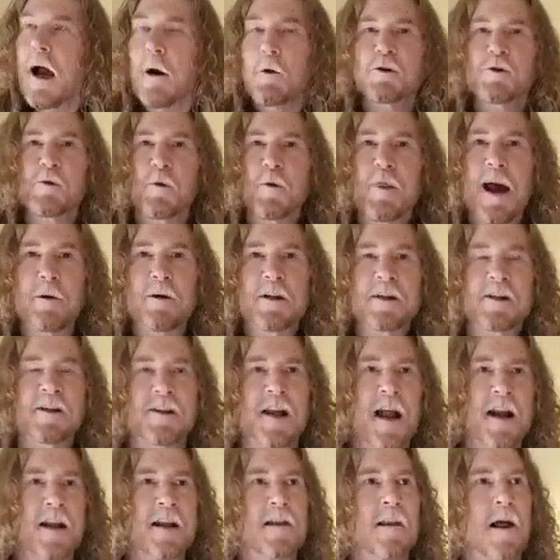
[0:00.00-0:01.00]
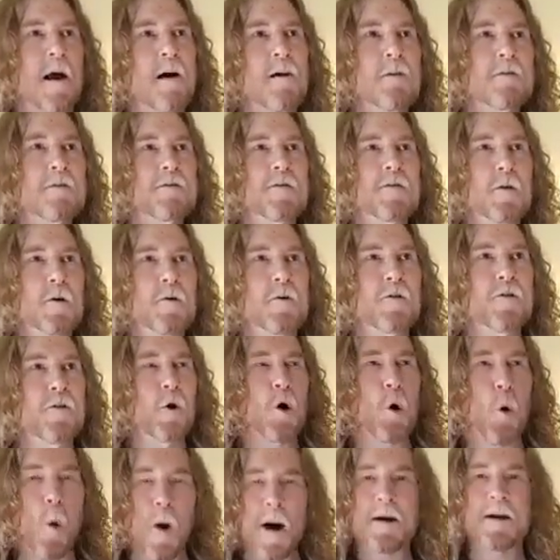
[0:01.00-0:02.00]
without a steady love for
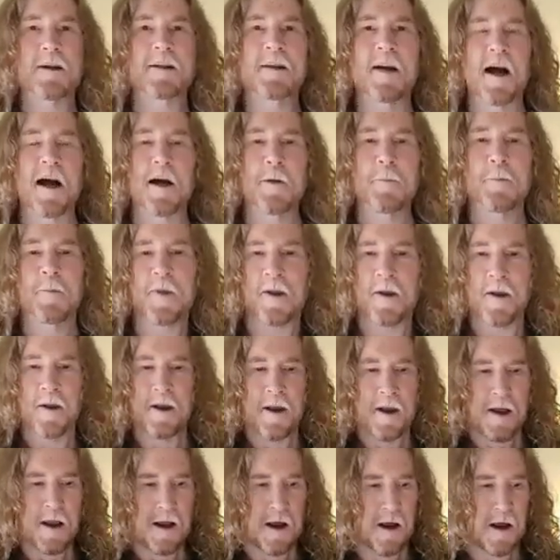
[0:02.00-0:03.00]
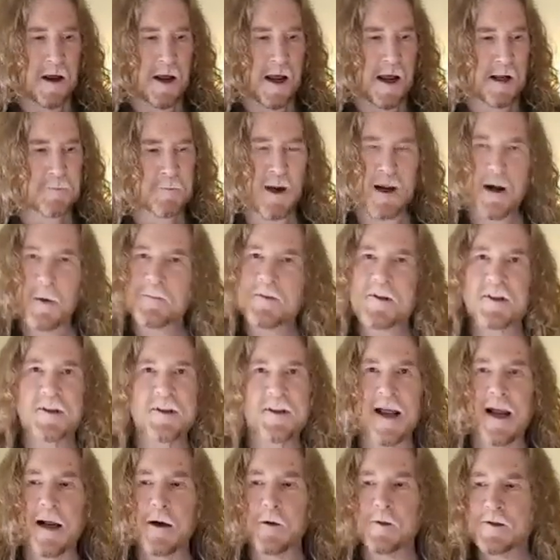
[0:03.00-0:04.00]
quite a time. I had my ups and
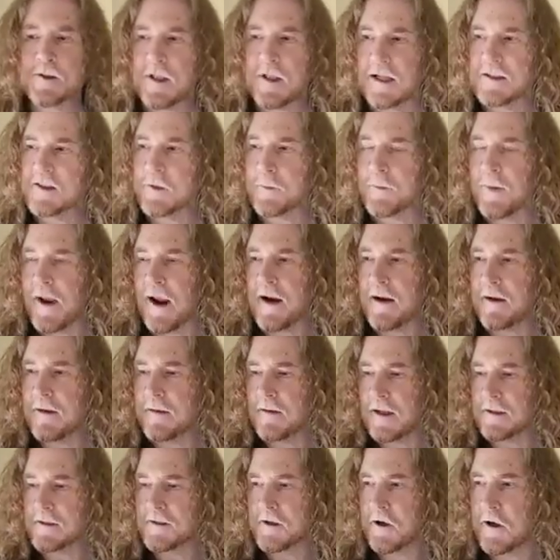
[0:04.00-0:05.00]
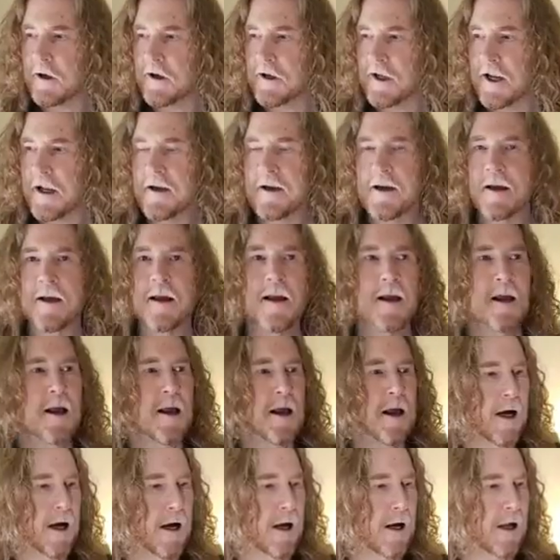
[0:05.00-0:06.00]
downs, lots of pain, lots of heartache,
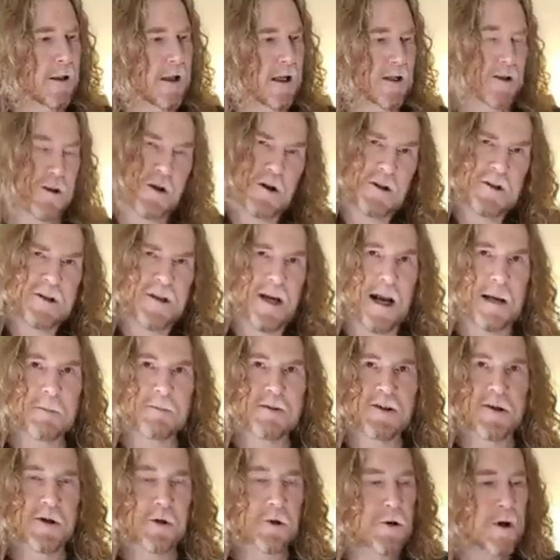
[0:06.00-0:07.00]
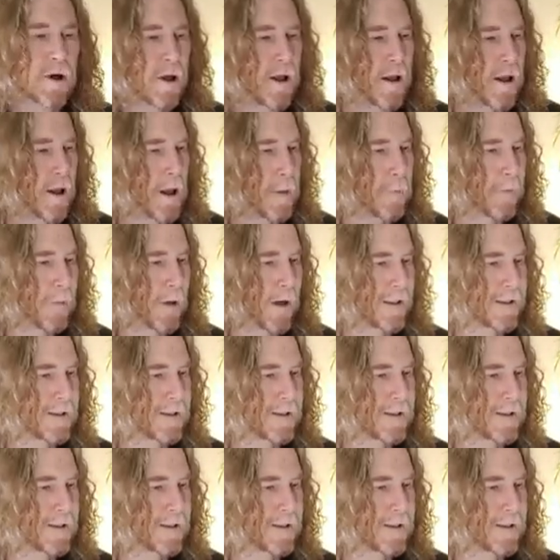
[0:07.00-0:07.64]
lots of good times too. But